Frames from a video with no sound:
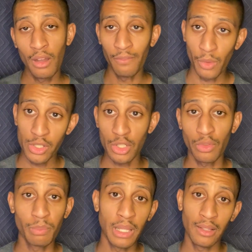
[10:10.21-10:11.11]
A
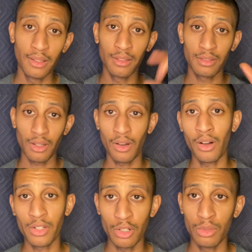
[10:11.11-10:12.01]
voiceover playlist,
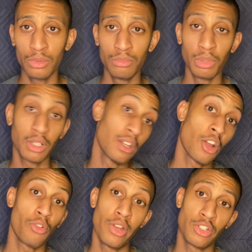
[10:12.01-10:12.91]
audio book
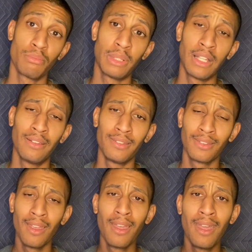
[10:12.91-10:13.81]
narration
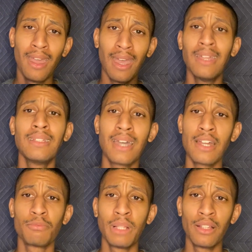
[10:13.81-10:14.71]
playlist, any
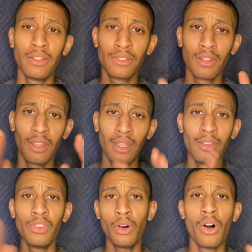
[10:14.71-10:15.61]
kind of playlist
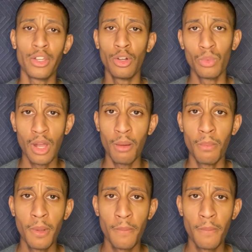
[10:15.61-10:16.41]
in the audio realm